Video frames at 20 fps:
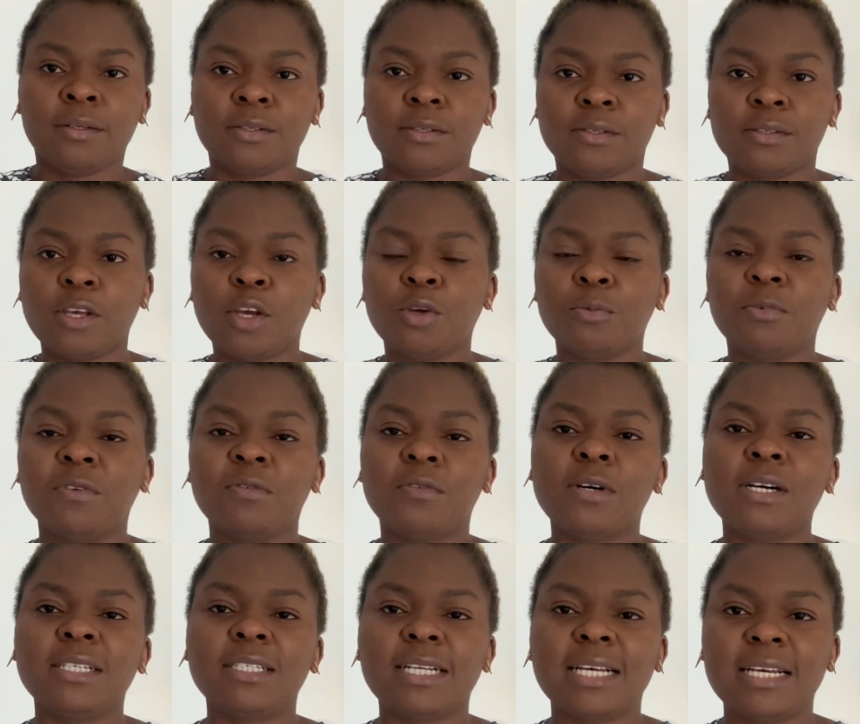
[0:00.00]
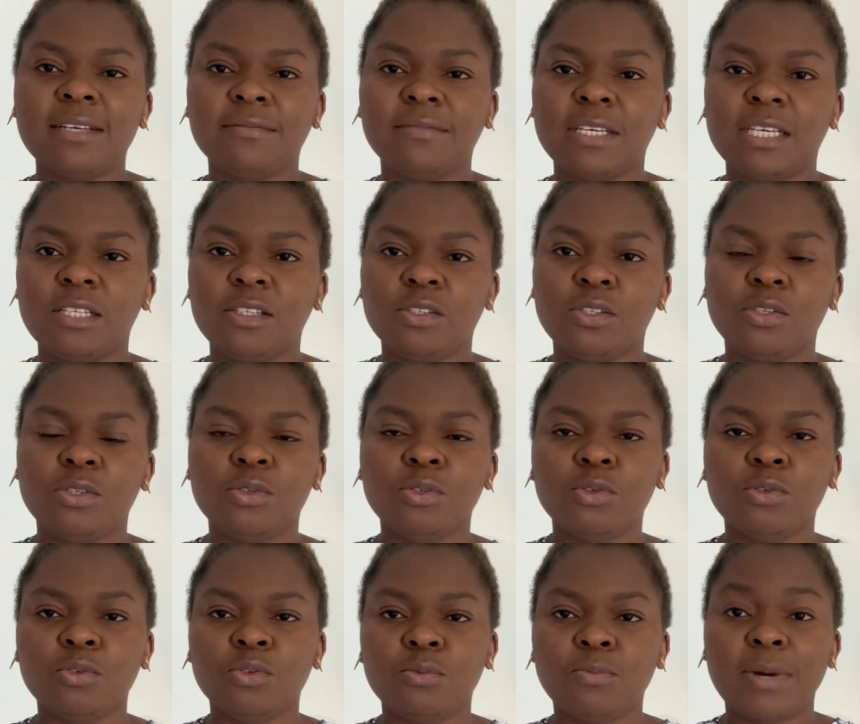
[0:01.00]
So before I dive
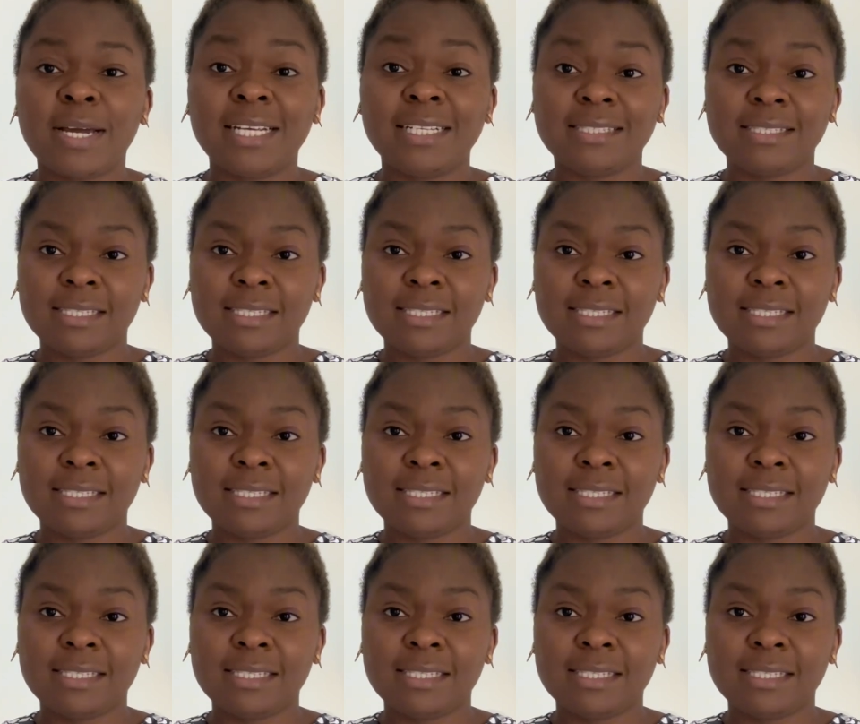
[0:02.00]
into my